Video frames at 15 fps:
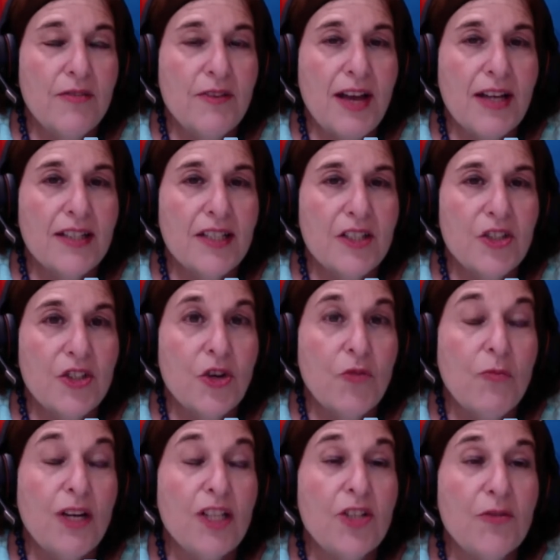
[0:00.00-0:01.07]
the fact that so
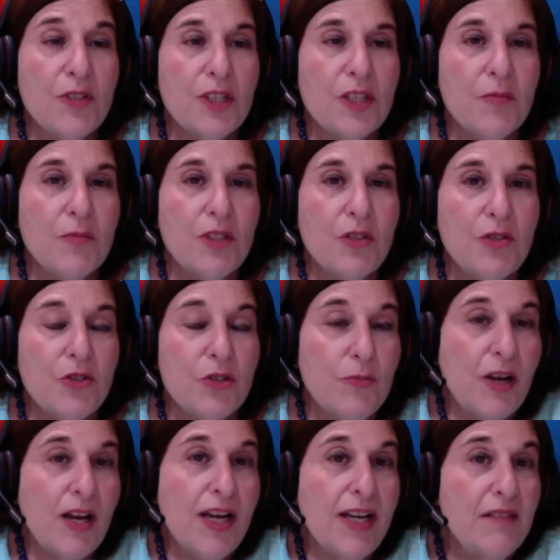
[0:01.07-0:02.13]
much of it can be used
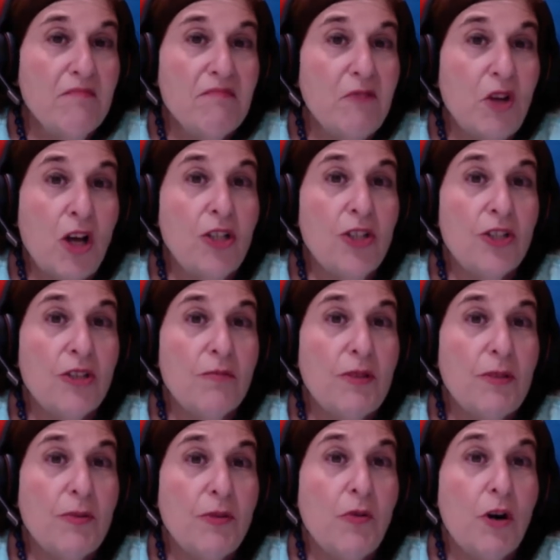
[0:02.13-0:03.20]
by non
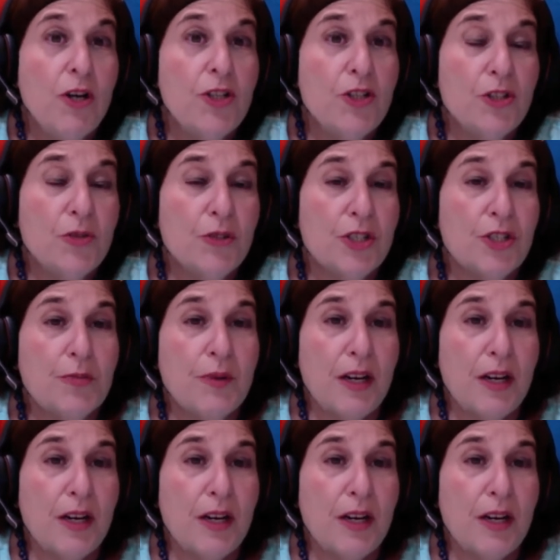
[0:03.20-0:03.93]
people who aren't Jewish.